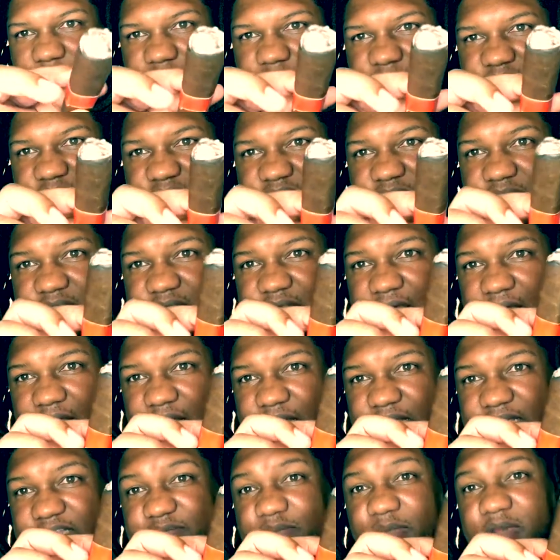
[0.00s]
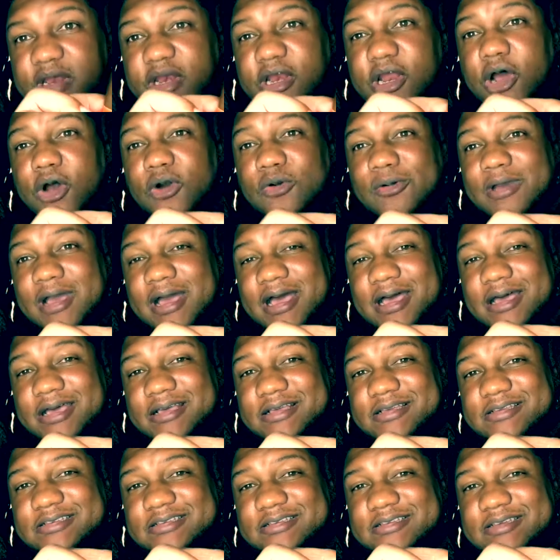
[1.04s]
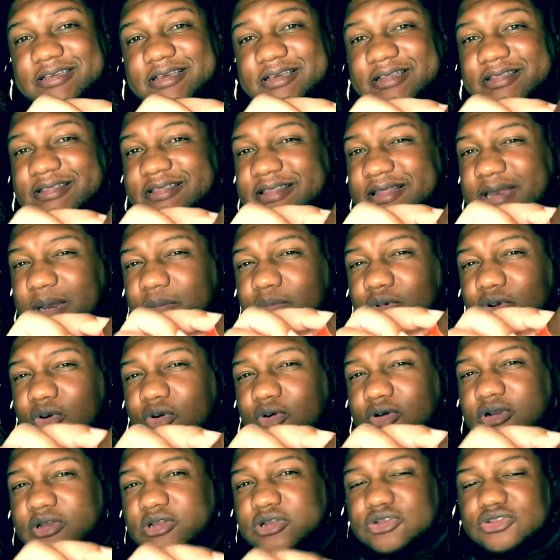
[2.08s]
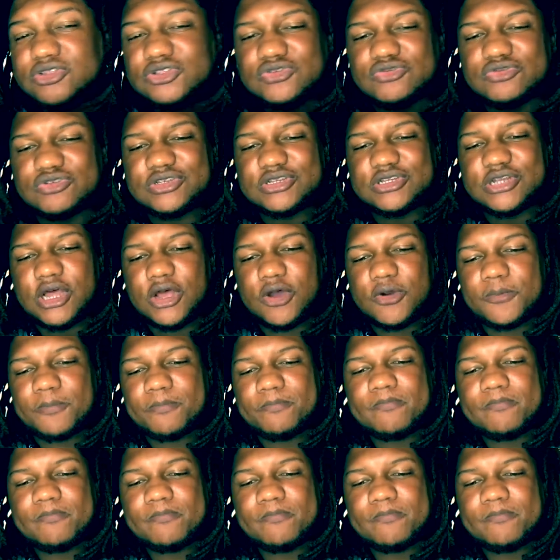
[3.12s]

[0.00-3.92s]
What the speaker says: See, that lets me know, guys, that I'm going a little too slow.